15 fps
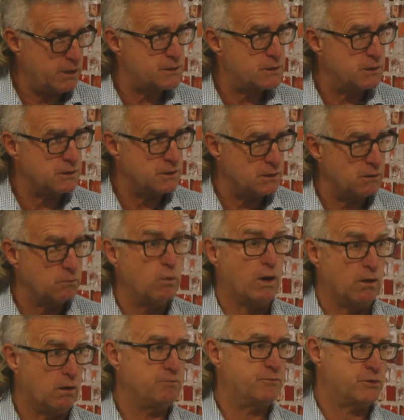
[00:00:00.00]
yes, indeed.
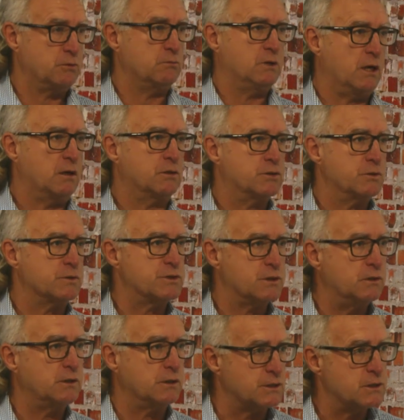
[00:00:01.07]
Well, to a
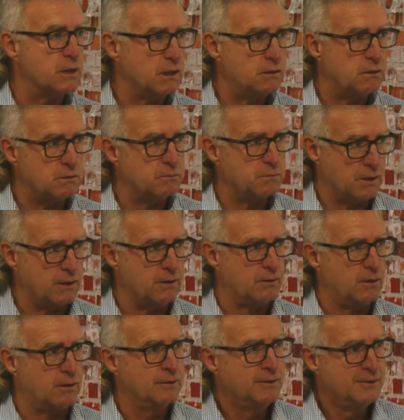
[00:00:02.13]
certain extent.
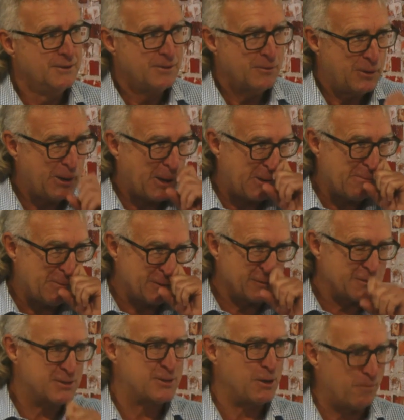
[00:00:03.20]
But
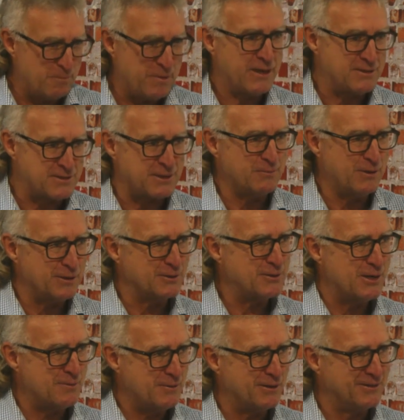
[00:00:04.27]
it's top bouncy by the
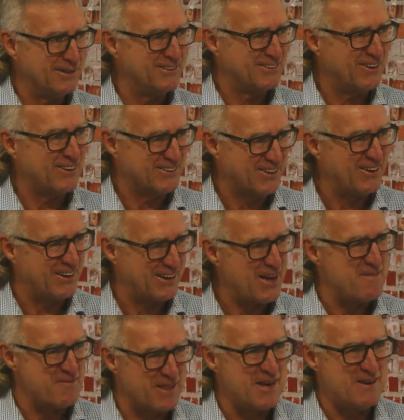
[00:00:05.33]
time I've got it
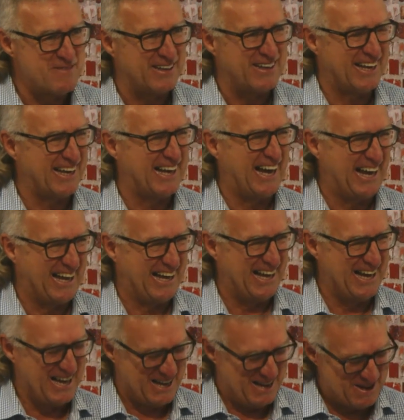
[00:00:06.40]
up
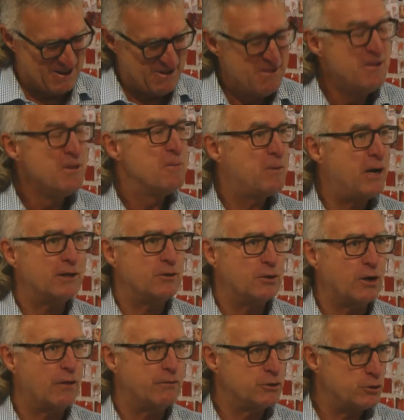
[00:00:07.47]
there. But,
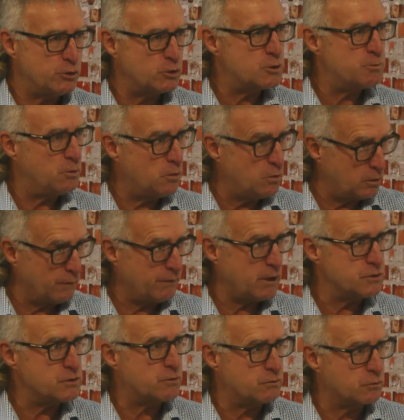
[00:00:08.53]
you know, the Duke's ball and
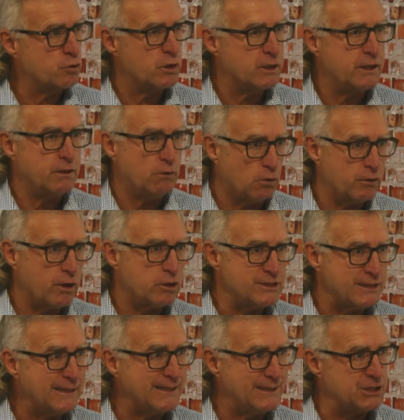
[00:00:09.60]
those green or
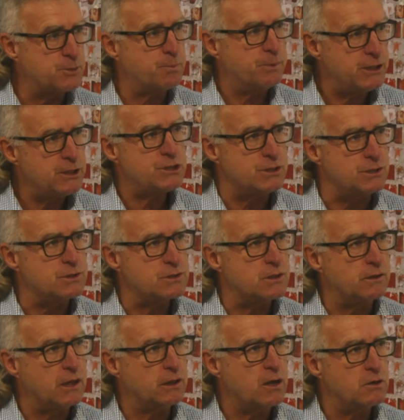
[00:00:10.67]
those English pitches
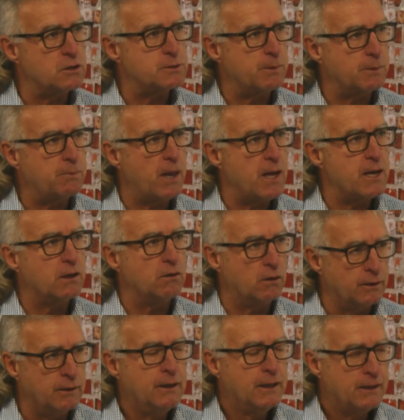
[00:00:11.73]
that they're going to be playing
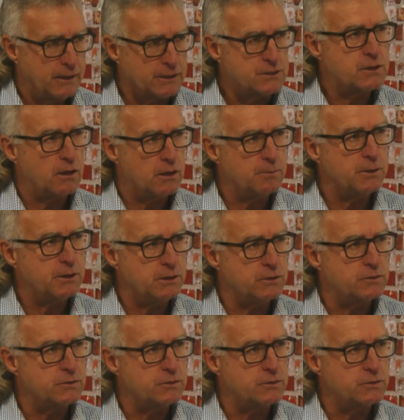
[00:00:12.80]
on, that's going to be